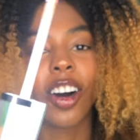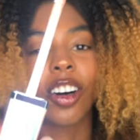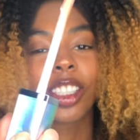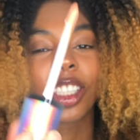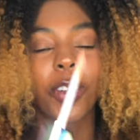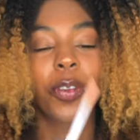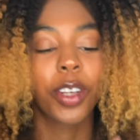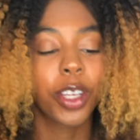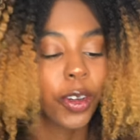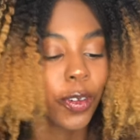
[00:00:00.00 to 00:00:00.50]
So
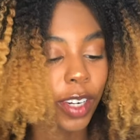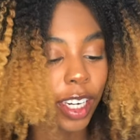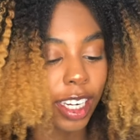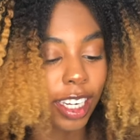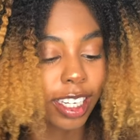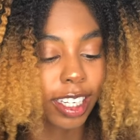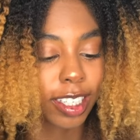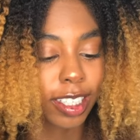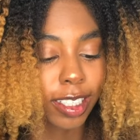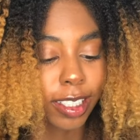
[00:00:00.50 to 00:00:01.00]
when you in a
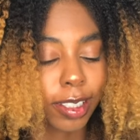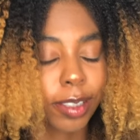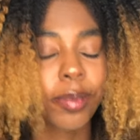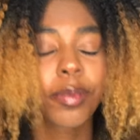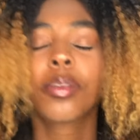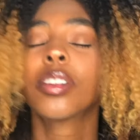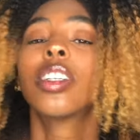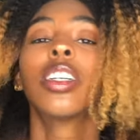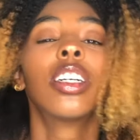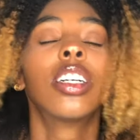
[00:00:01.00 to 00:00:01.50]
club
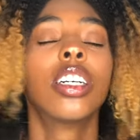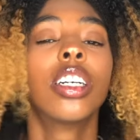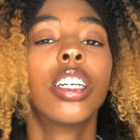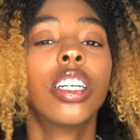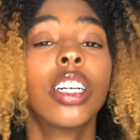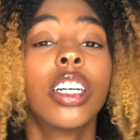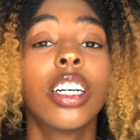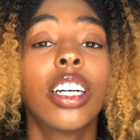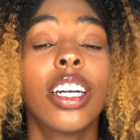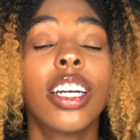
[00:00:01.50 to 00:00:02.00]

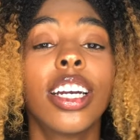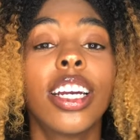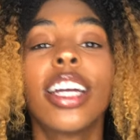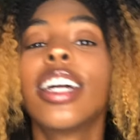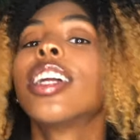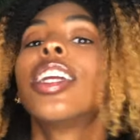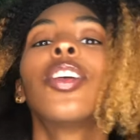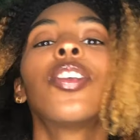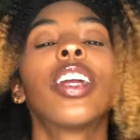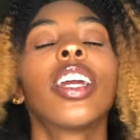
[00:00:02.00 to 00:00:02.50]

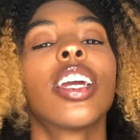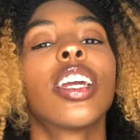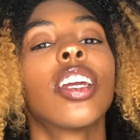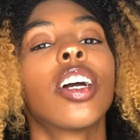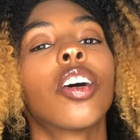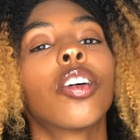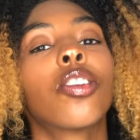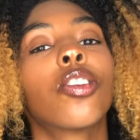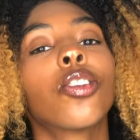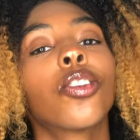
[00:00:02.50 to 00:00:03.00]
and you getting
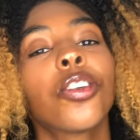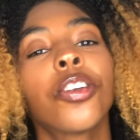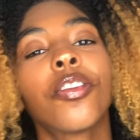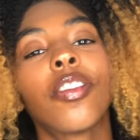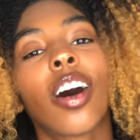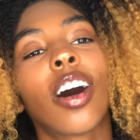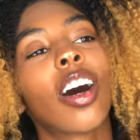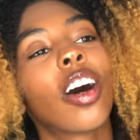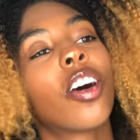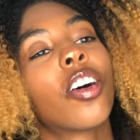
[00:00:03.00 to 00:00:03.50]
your groove
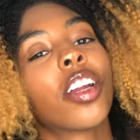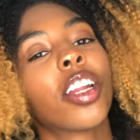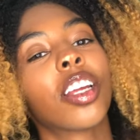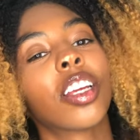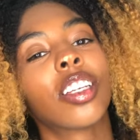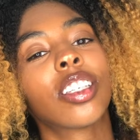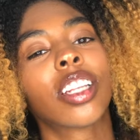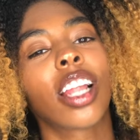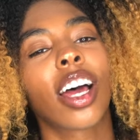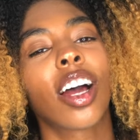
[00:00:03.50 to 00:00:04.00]
on and
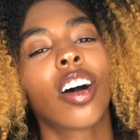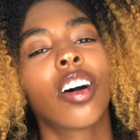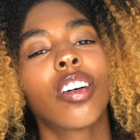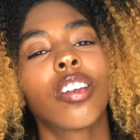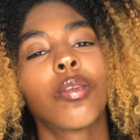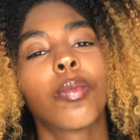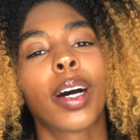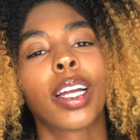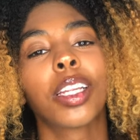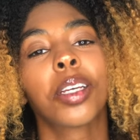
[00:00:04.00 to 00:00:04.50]
you're like,
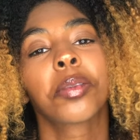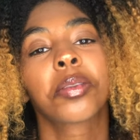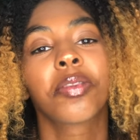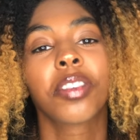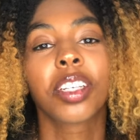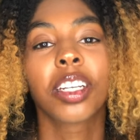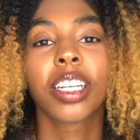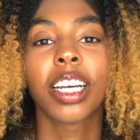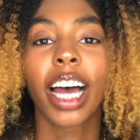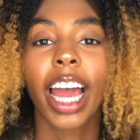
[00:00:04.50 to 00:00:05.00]
oh, my lips feel
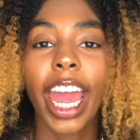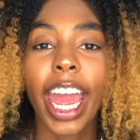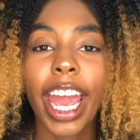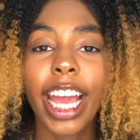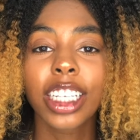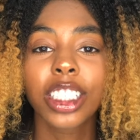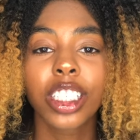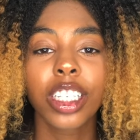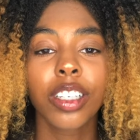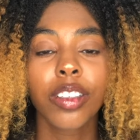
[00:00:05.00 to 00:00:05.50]
a little
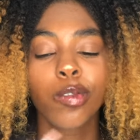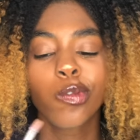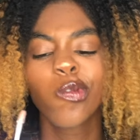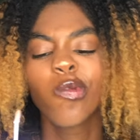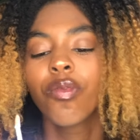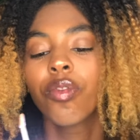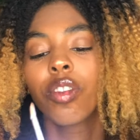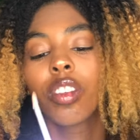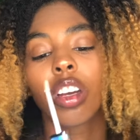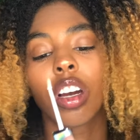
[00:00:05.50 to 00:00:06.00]
ashy,
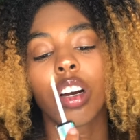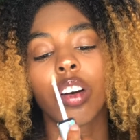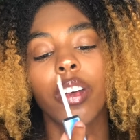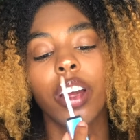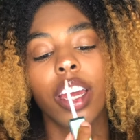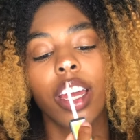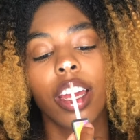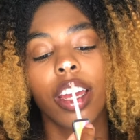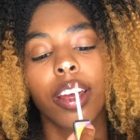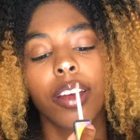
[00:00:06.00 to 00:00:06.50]
go
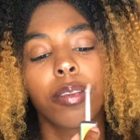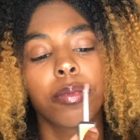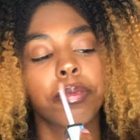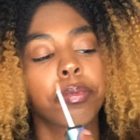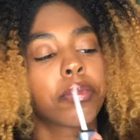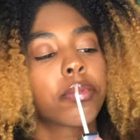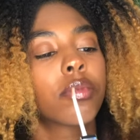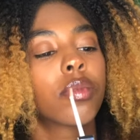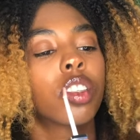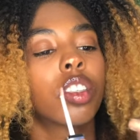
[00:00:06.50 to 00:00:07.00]
ahead,
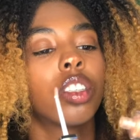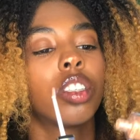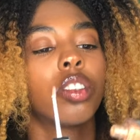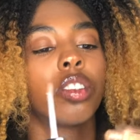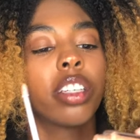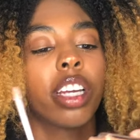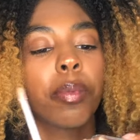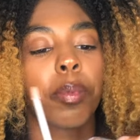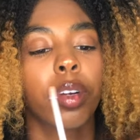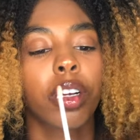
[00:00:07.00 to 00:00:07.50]
use
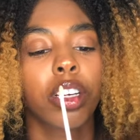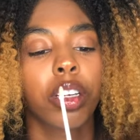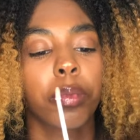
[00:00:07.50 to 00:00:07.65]
that mirror.